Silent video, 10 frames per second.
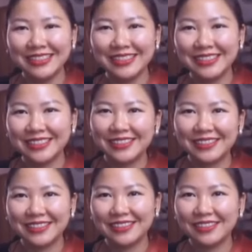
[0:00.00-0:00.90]

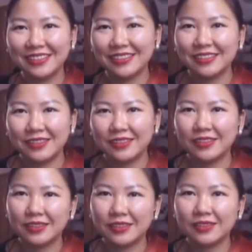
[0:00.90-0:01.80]

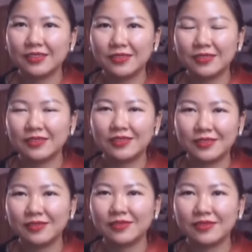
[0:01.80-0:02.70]

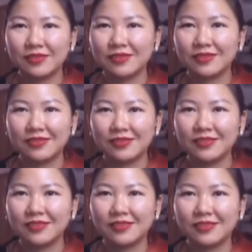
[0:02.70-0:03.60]

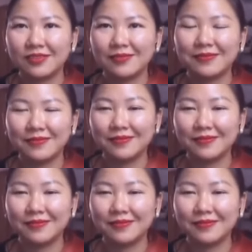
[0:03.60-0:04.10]
No words are spoken by the person on screen.